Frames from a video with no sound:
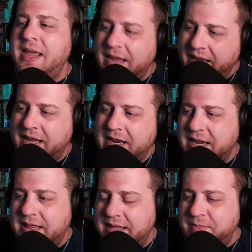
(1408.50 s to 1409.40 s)
in
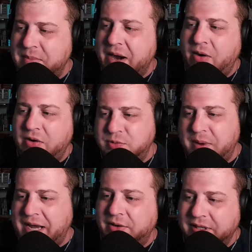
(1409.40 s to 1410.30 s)
the Mariners
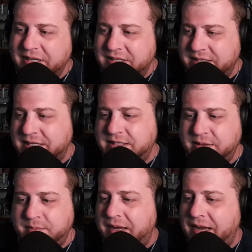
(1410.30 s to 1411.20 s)
minor league
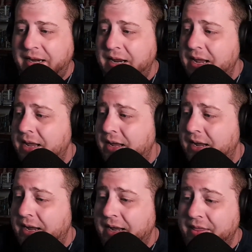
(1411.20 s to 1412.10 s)
system. And
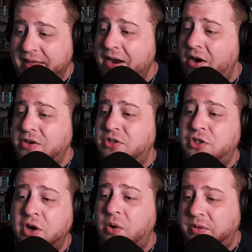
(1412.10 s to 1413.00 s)
they are
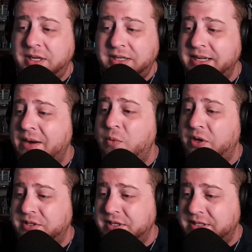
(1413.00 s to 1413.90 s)
stoked. Dan
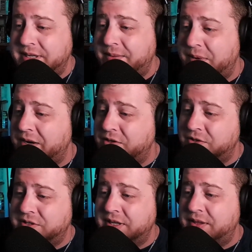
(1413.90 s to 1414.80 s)
Wilson said, manager
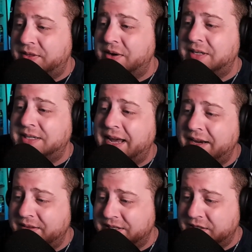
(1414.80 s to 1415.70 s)
said that they're
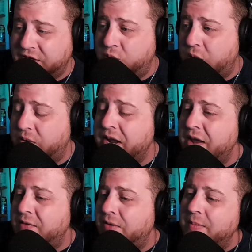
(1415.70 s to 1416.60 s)
excited. This is a quote
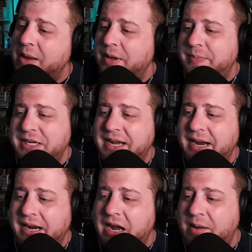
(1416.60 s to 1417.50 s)
from
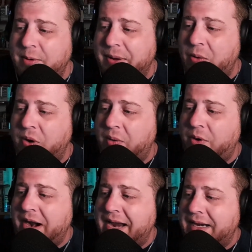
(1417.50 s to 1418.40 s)
MLB.com about where
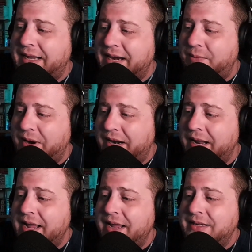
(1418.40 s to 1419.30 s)
we're at and getting ready
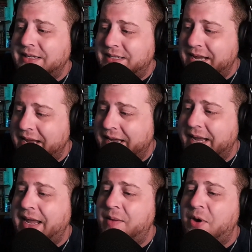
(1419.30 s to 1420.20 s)
to take
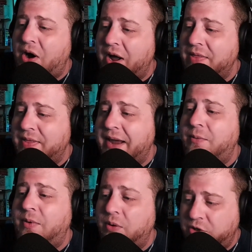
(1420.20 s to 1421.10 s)
him on that
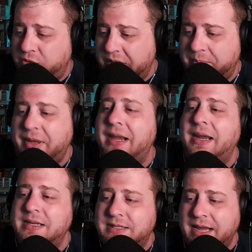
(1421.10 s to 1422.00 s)
road trip. It
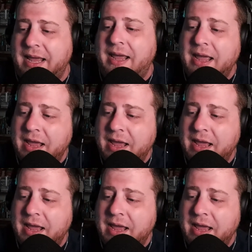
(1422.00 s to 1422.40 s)
is a